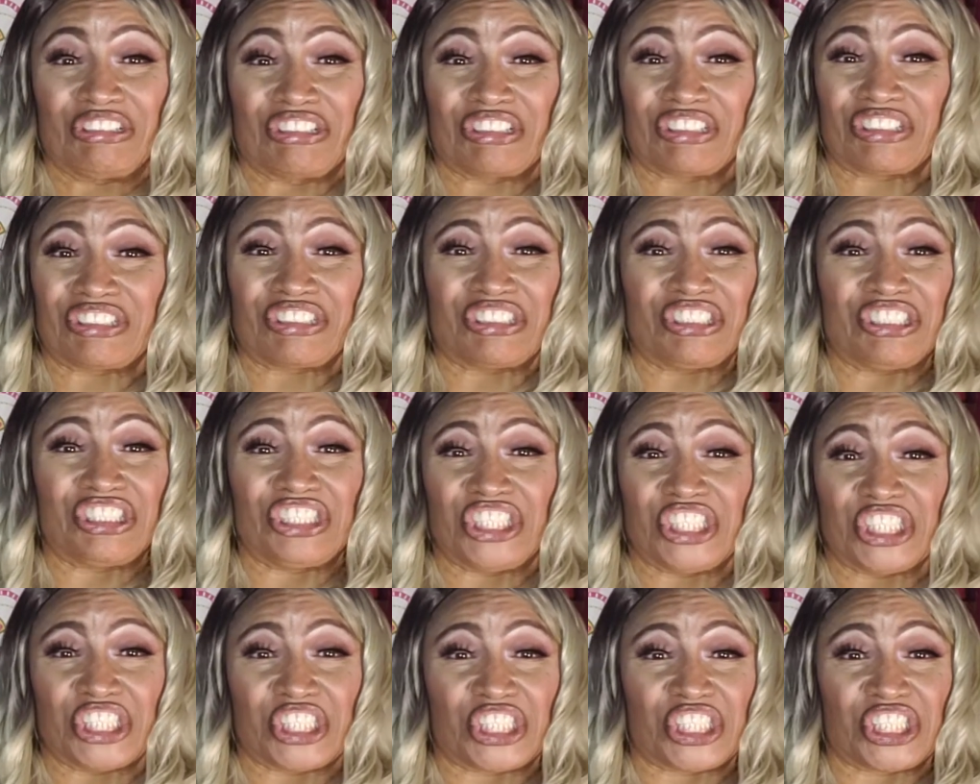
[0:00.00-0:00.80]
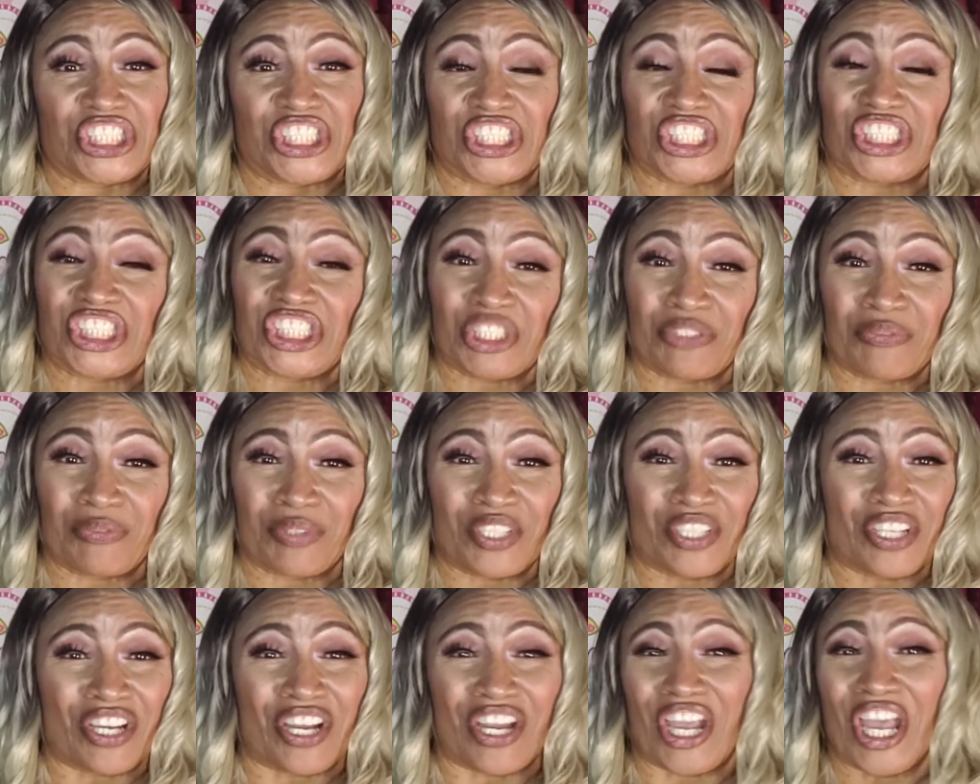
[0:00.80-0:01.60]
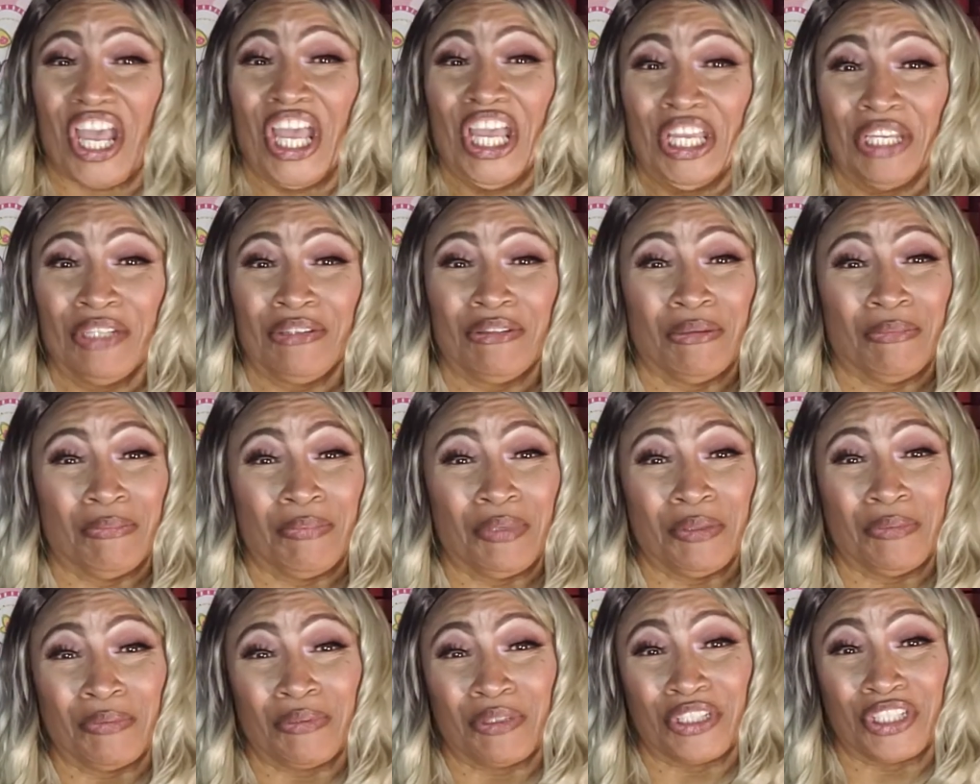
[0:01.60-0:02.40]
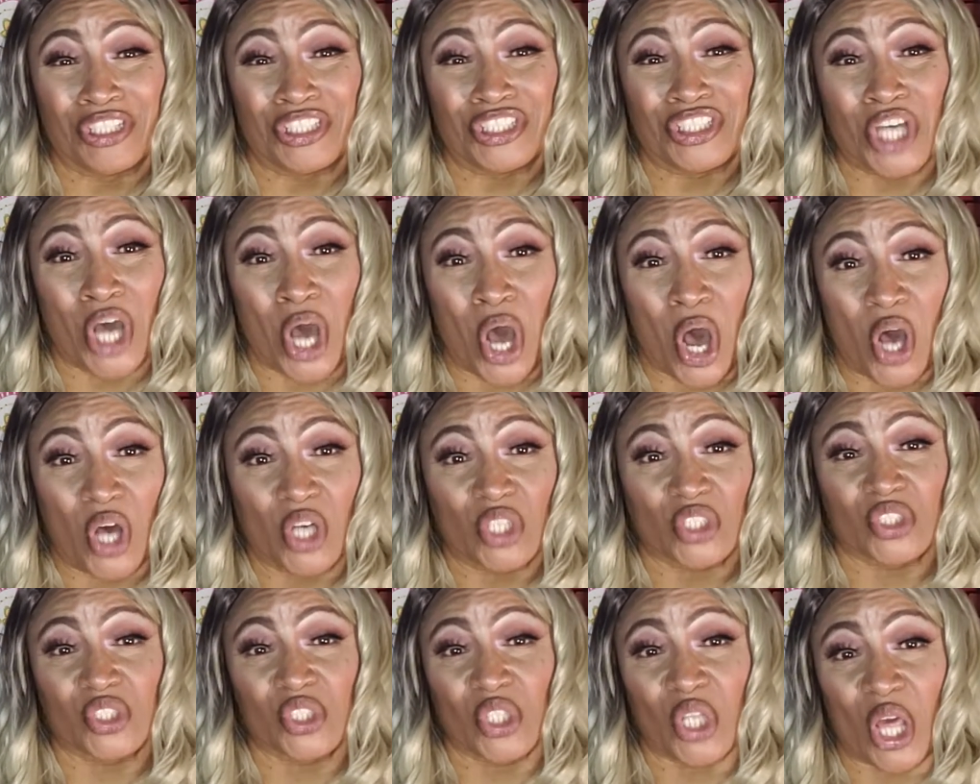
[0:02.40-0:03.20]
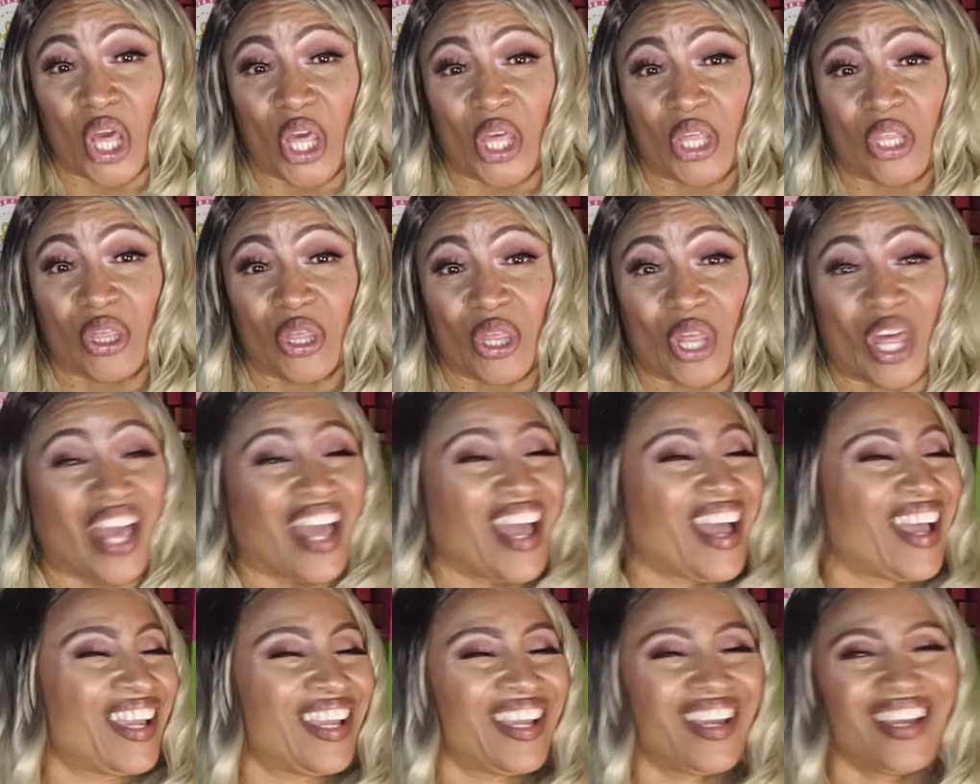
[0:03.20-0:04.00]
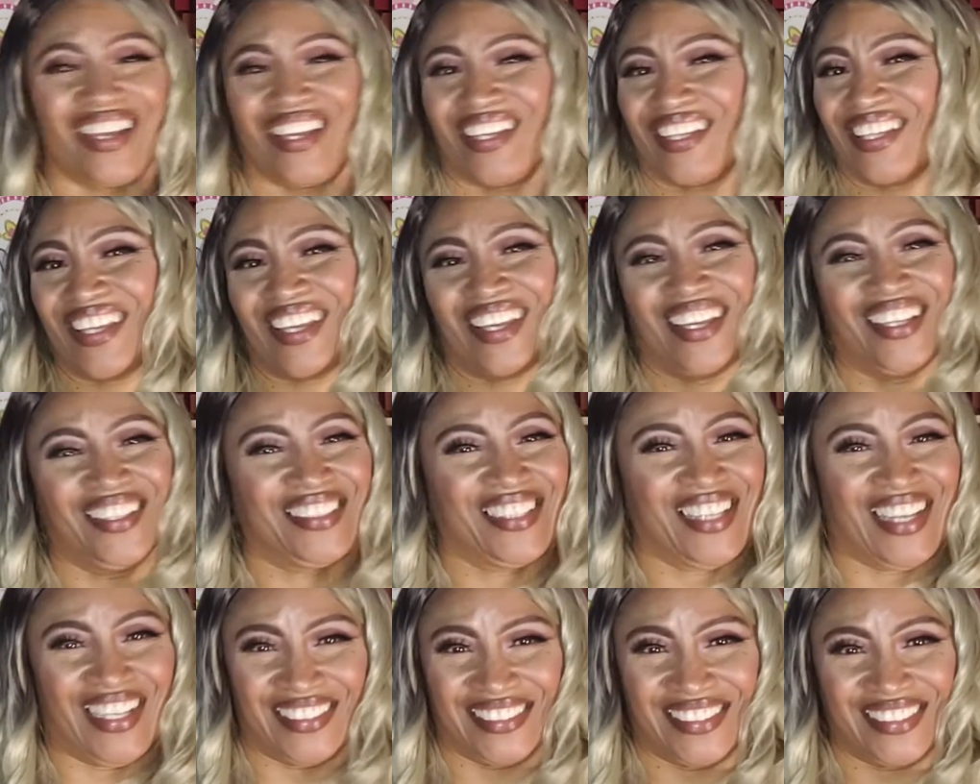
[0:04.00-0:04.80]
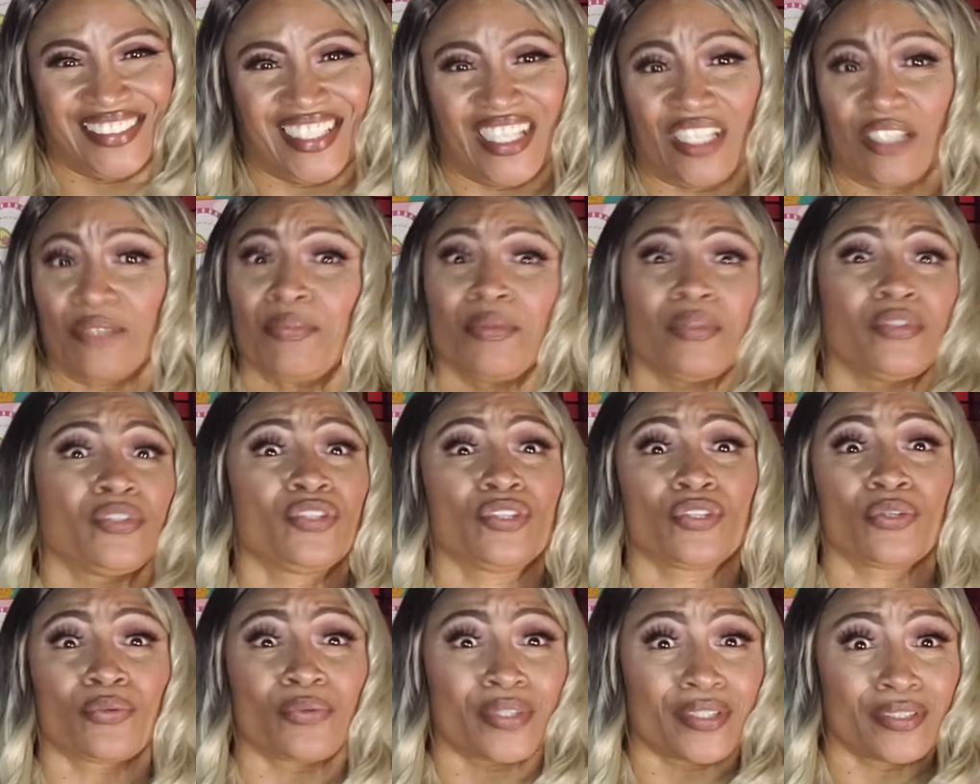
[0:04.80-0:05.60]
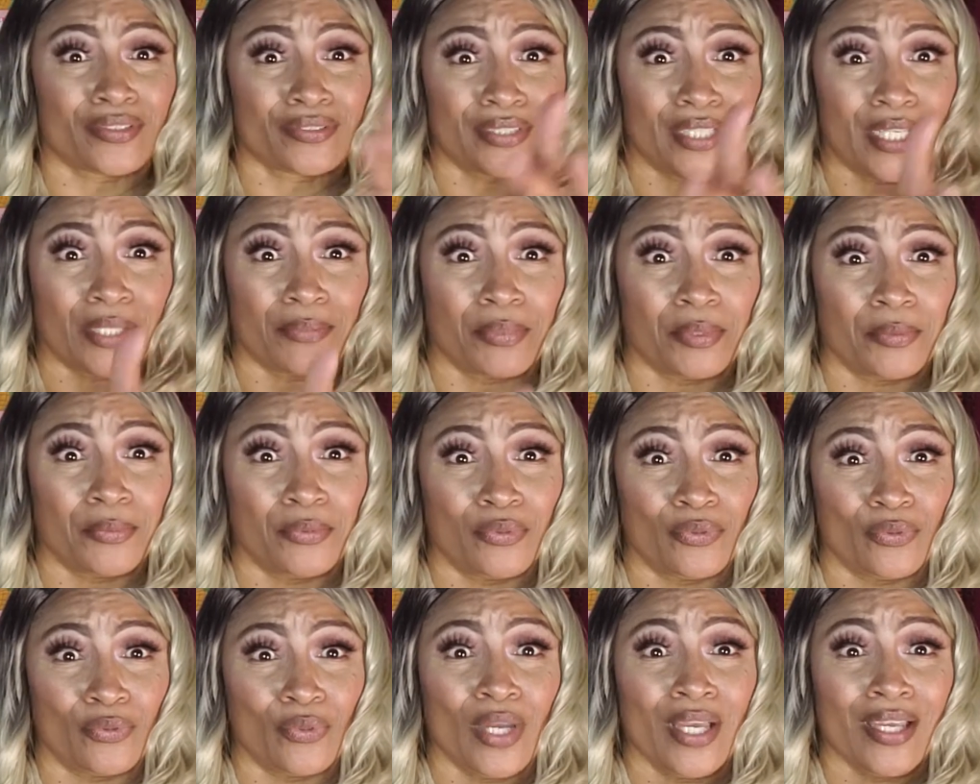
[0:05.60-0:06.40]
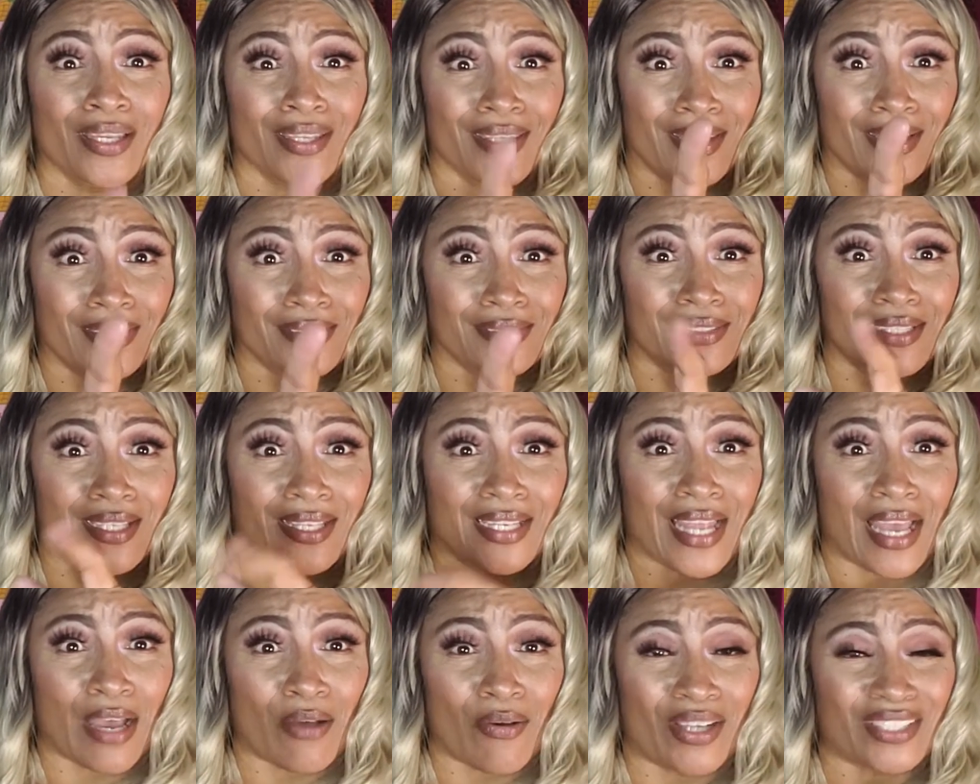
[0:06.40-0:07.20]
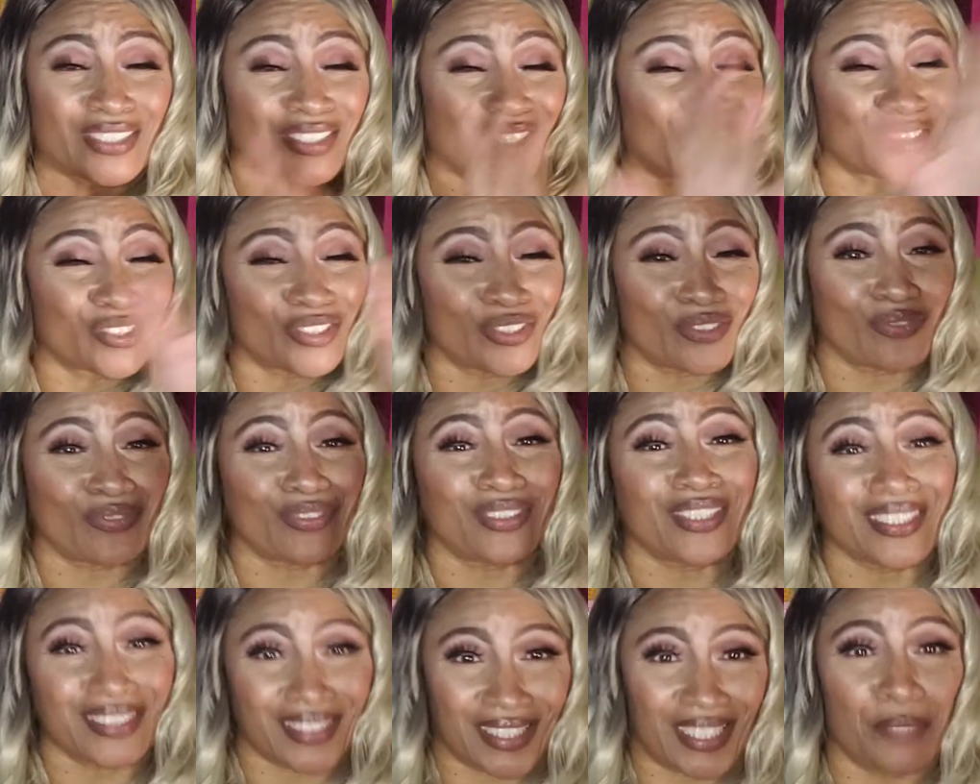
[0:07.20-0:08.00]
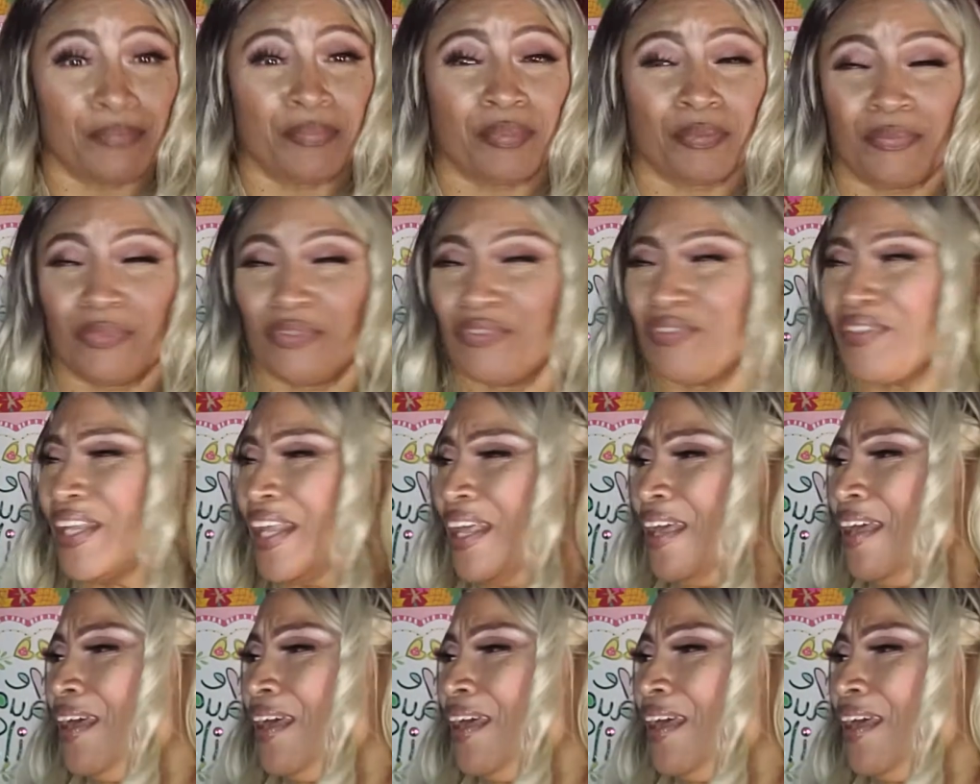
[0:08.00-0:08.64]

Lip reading: She just gets on my. I hate the people that talks like that. I cannot stand it. But you know what? There's a lot of people who can't stand how I talk. So let's keep it moving.